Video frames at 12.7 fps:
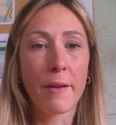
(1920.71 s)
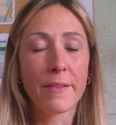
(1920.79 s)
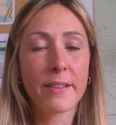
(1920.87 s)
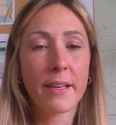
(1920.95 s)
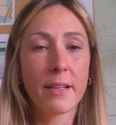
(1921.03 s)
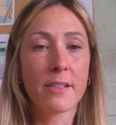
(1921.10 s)

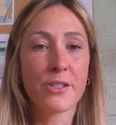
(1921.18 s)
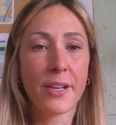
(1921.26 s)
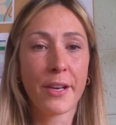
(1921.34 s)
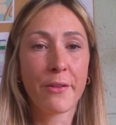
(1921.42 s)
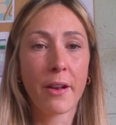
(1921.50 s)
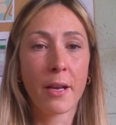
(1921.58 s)
life skills
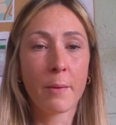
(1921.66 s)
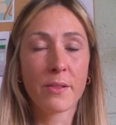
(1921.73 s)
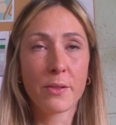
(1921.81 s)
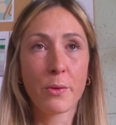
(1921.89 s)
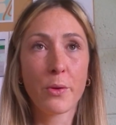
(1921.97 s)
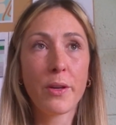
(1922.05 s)
in general.
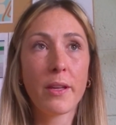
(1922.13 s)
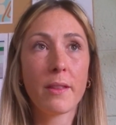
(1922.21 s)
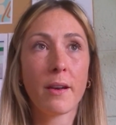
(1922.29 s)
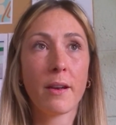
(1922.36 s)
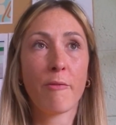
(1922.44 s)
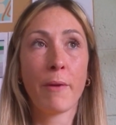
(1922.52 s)
I'm so
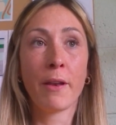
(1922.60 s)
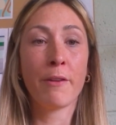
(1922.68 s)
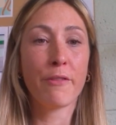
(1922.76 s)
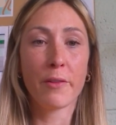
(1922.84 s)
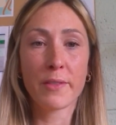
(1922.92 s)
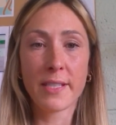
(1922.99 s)
lucky that I've
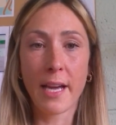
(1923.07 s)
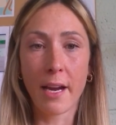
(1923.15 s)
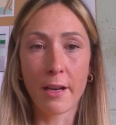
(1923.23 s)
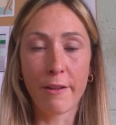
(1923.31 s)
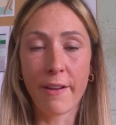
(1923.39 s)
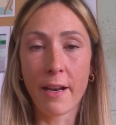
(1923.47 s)
been involved with
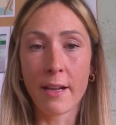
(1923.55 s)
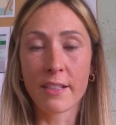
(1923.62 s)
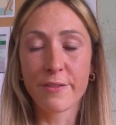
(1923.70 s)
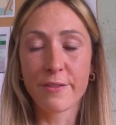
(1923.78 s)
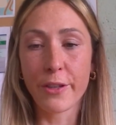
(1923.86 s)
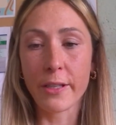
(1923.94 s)
Tackle Your
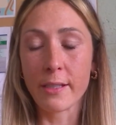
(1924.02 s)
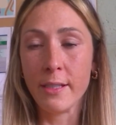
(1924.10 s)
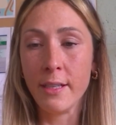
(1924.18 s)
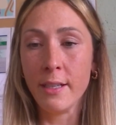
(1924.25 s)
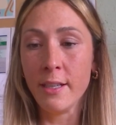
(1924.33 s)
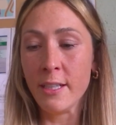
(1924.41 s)
Feelings
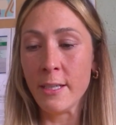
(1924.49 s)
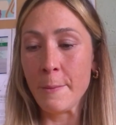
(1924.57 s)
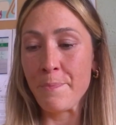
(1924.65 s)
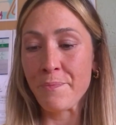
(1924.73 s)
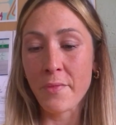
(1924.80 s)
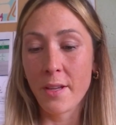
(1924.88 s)
for,
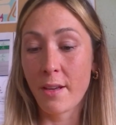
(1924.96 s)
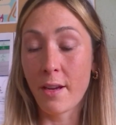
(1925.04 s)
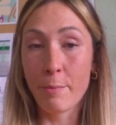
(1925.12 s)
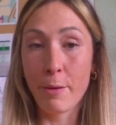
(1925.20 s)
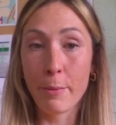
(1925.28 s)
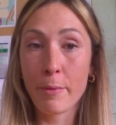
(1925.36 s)

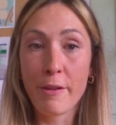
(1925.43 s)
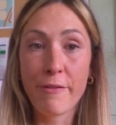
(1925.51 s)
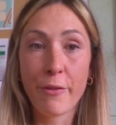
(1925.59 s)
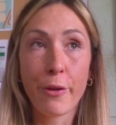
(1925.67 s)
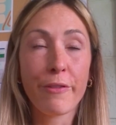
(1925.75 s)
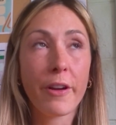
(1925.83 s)
God,
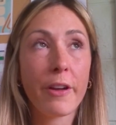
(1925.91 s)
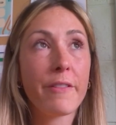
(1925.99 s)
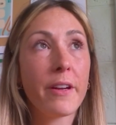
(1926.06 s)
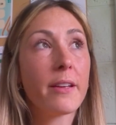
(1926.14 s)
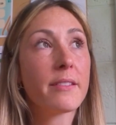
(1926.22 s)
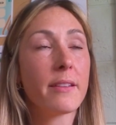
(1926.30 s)
probably 4 or
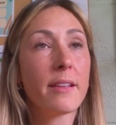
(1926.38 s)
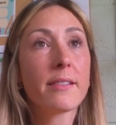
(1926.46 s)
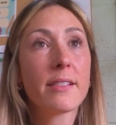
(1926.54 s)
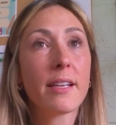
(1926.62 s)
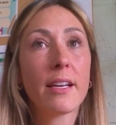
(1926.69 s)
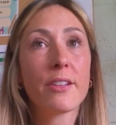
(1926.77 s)
5 years at
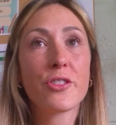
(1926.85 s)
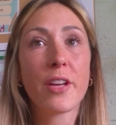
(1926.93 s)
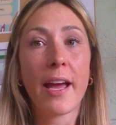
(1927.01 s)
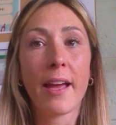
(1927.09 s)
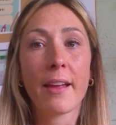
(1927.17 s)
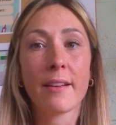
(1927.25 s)
this
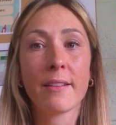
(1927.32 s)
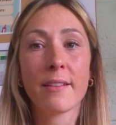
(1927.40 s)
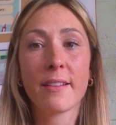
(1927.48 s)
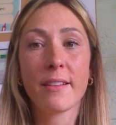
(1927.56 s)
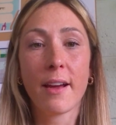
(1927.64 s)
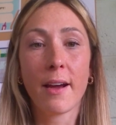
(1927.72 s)
stage.
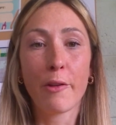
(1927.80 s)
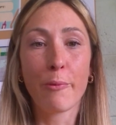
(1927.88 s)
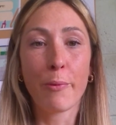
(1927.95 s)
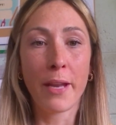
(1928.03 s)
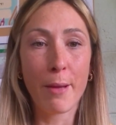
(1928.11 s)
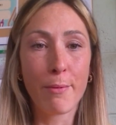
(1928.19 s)
And
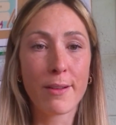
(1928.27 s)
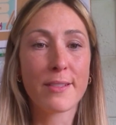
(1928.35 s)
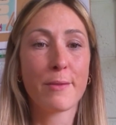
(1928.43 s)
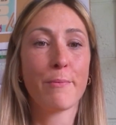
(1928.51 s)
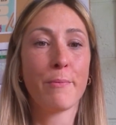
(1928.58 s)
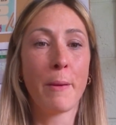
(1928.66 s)
I've been
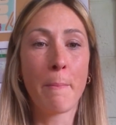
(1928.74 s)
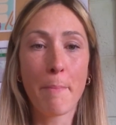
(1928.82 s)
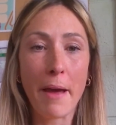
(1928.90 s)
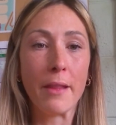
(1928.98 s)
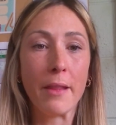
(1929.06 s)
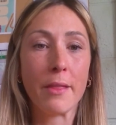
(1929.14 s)
able to
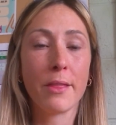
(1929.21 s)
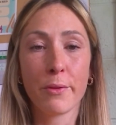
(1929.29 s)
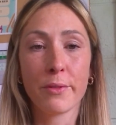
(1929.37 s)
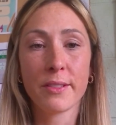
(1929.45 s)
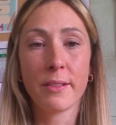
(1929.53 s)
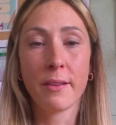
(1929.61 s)
embed
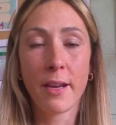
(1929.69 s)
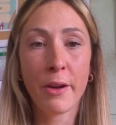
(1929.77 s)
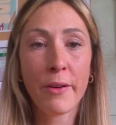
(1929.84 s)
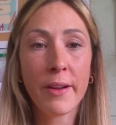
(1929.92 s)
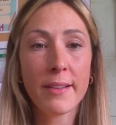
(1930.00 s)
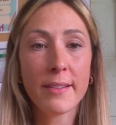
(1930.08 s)
those
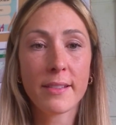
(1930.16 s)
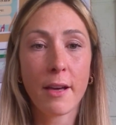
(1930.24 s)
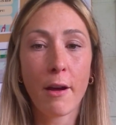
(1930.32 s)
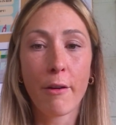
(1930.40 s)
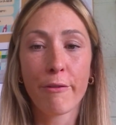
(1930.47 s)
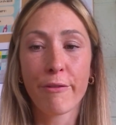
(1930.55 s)
theories
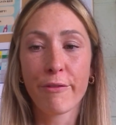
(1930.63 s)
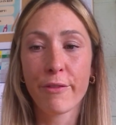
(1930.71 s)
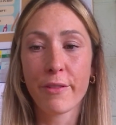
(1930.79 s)
of